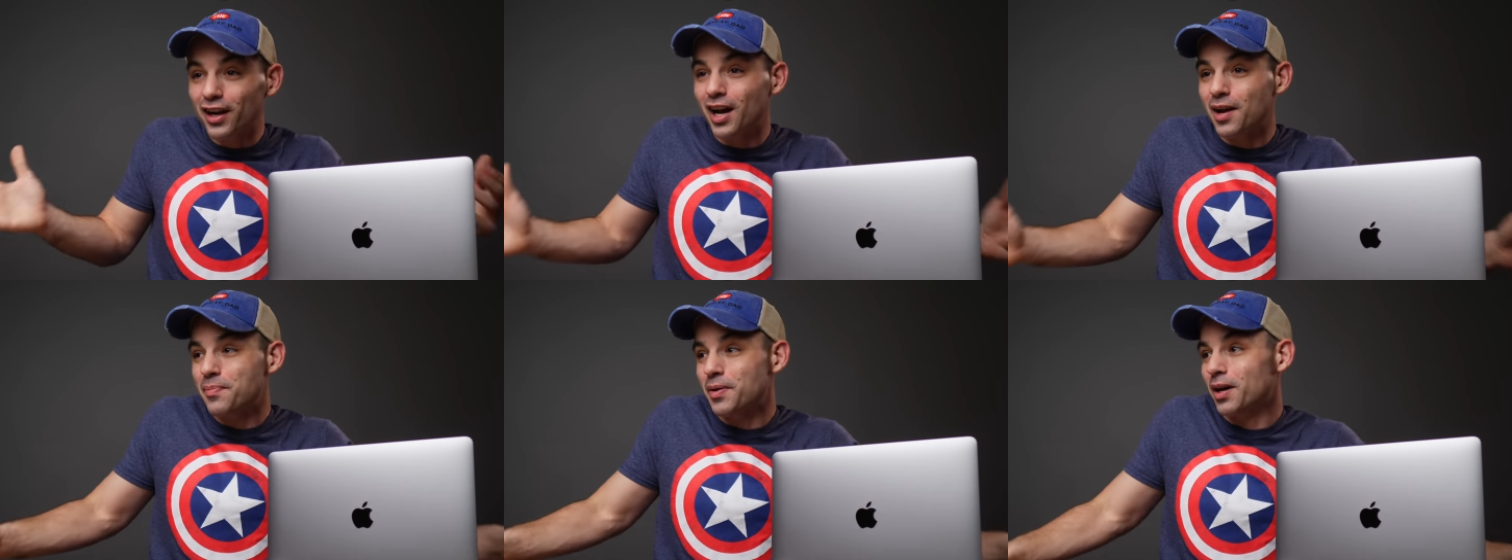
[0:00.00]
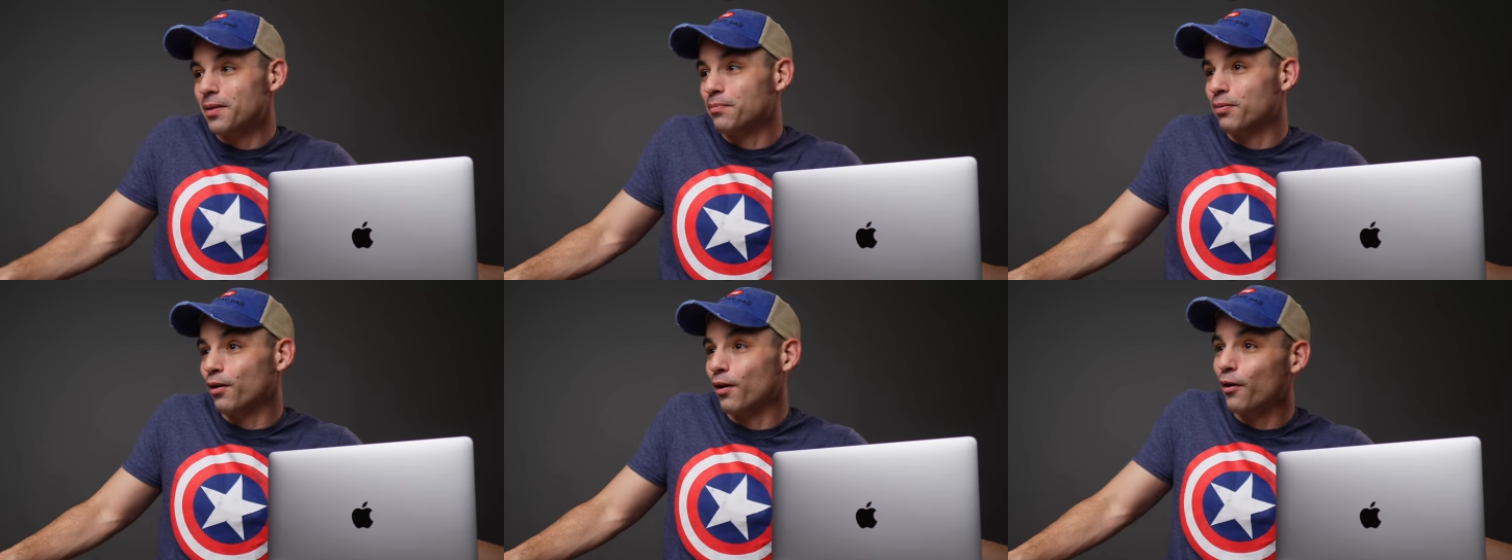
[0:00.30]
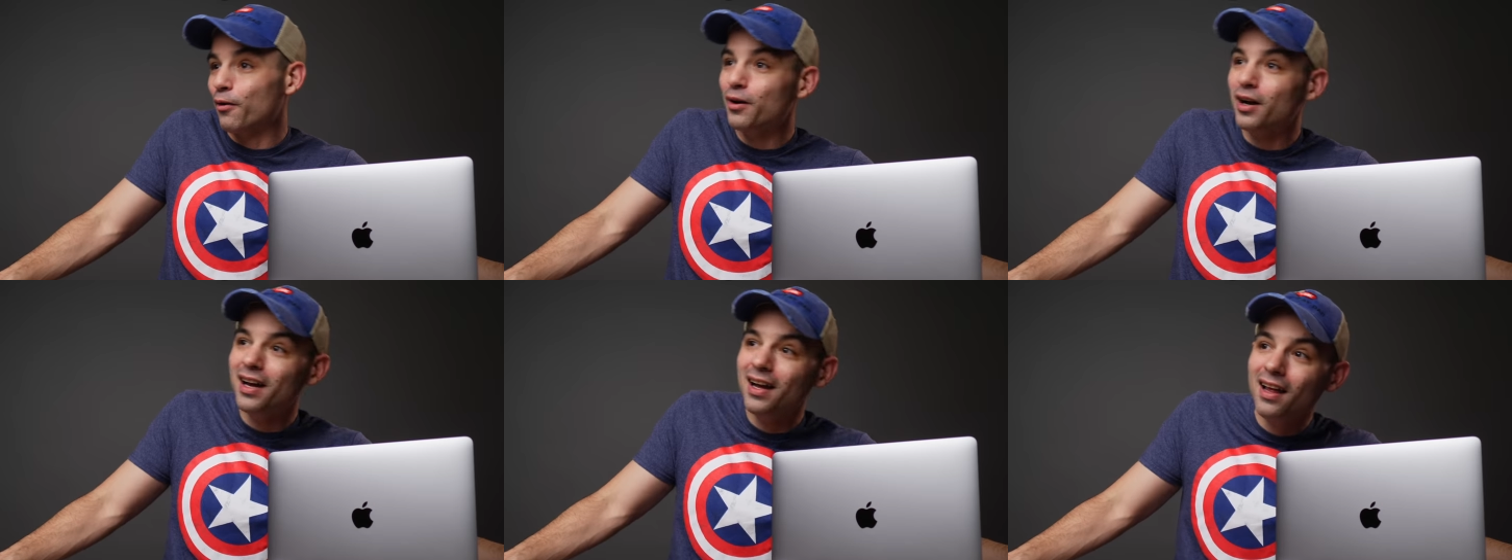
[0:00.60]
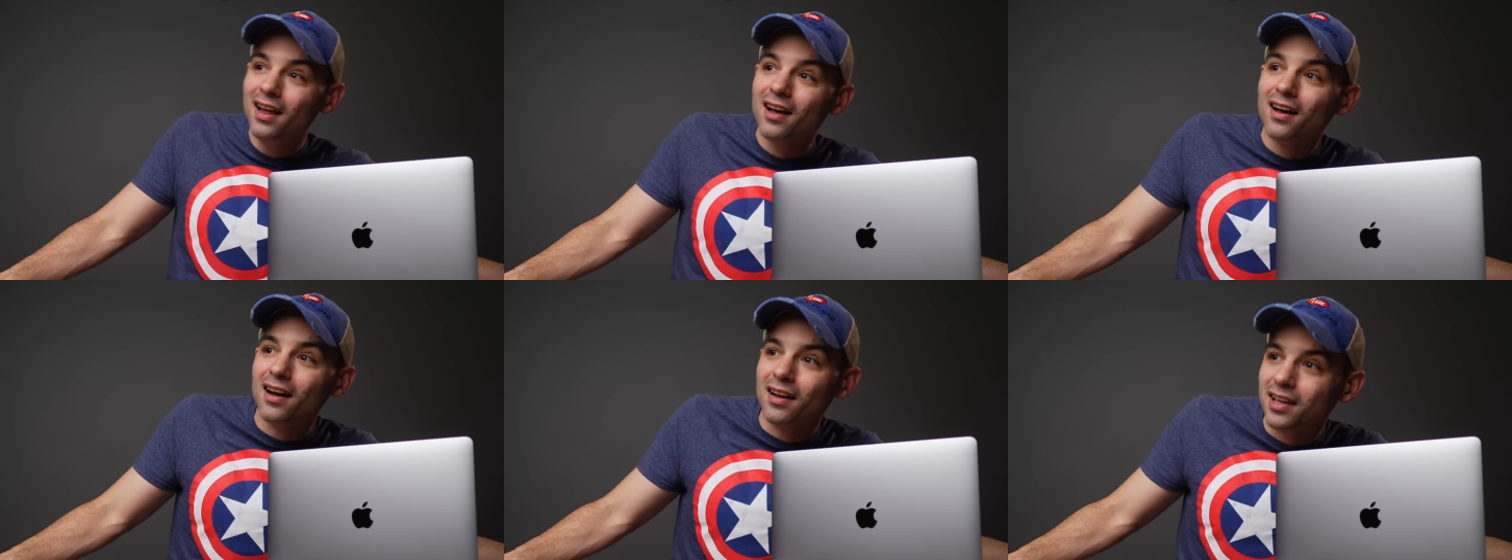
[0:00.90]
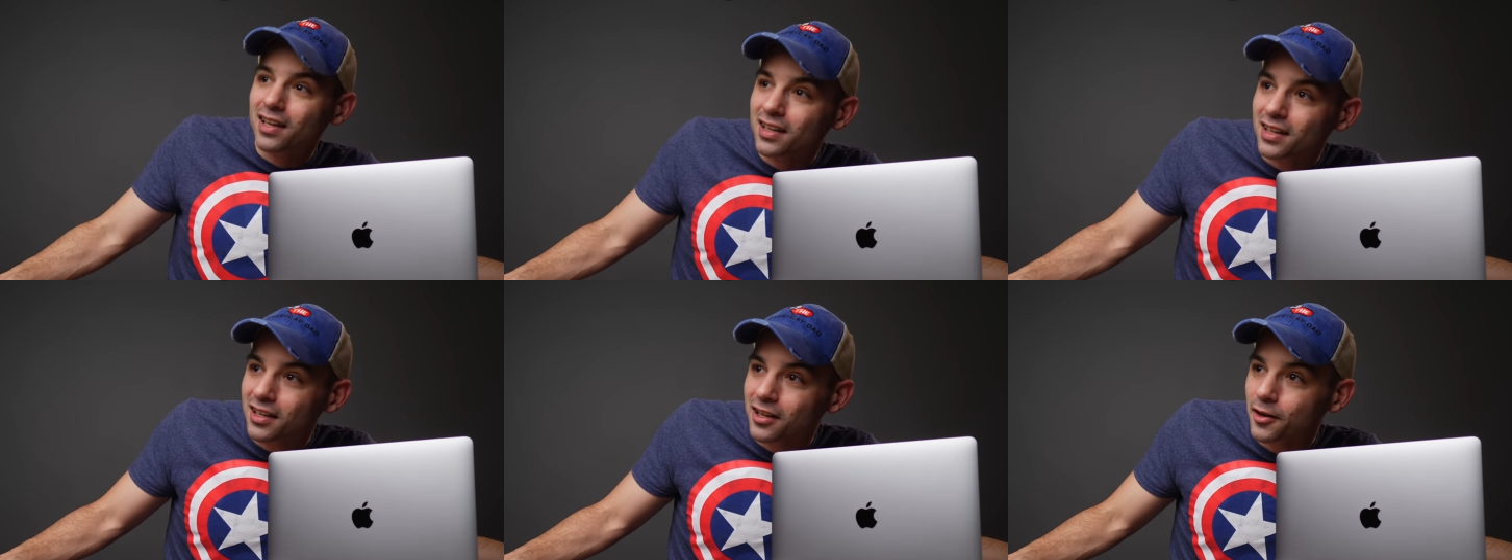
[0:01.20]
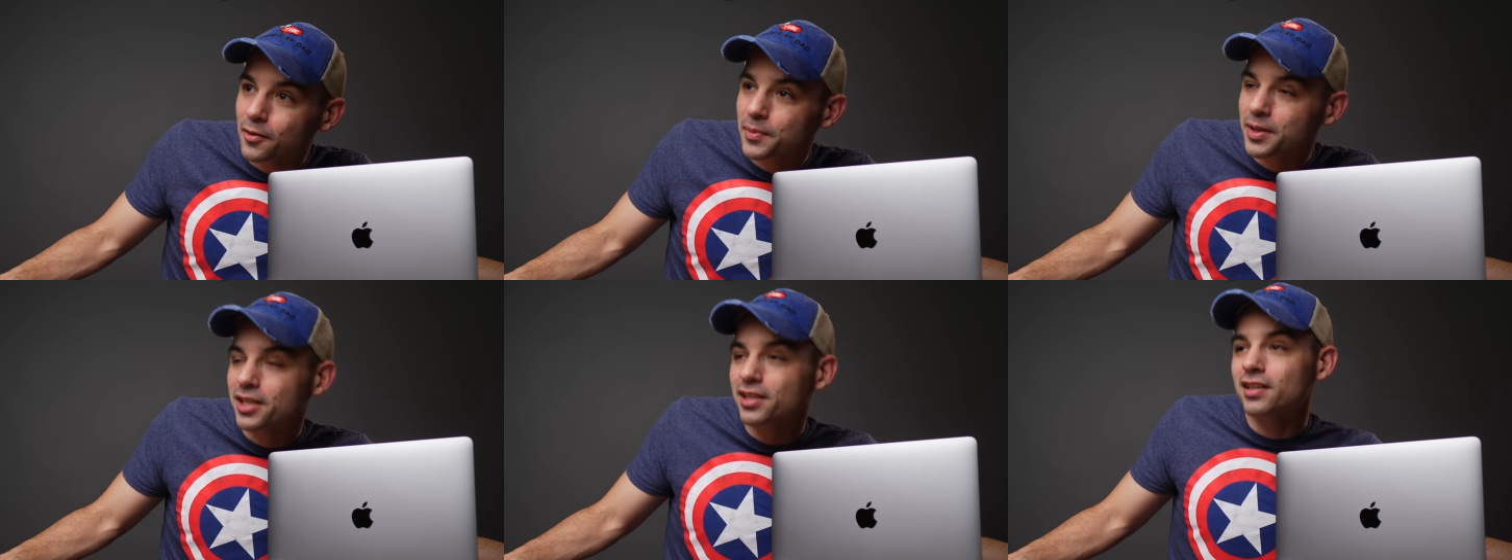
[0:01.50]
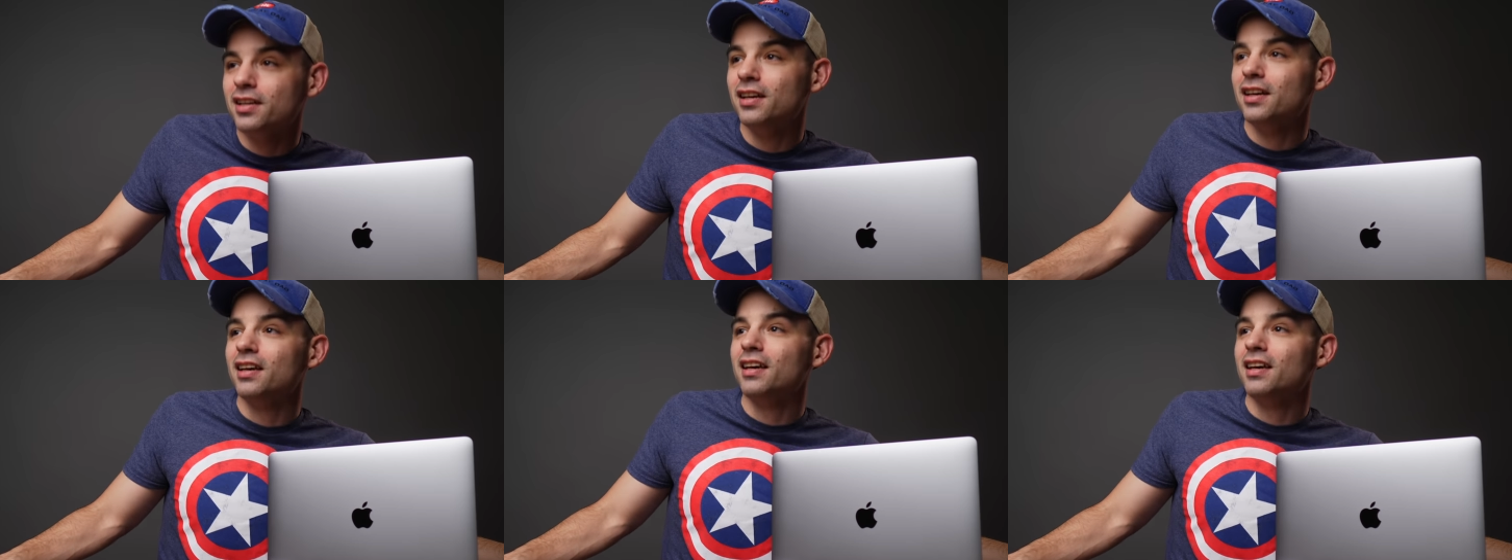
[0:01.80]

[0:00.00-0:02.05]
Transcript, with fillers: iPad Pro, can it hear me?